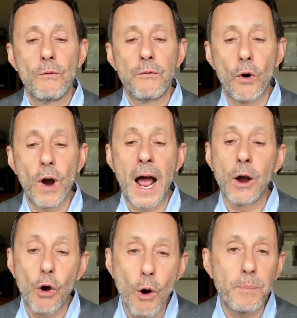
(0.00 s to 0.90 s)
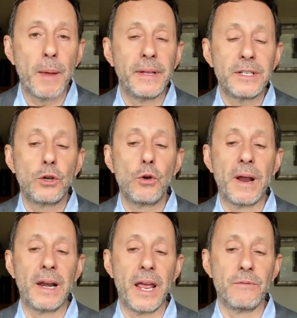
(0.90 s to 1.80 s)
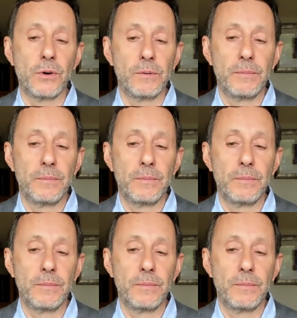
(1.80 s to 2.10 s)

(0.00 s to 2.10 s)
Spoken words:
for and complements human labor,